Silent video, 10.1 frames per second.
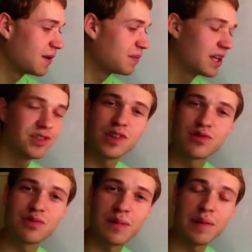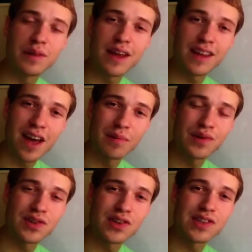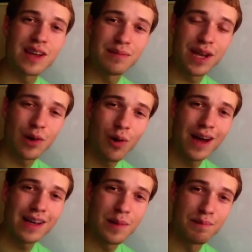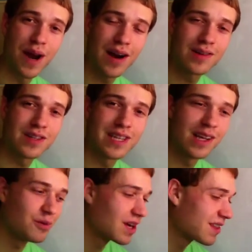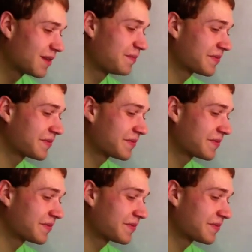But just remember that compasses can be quite a bear to deal with.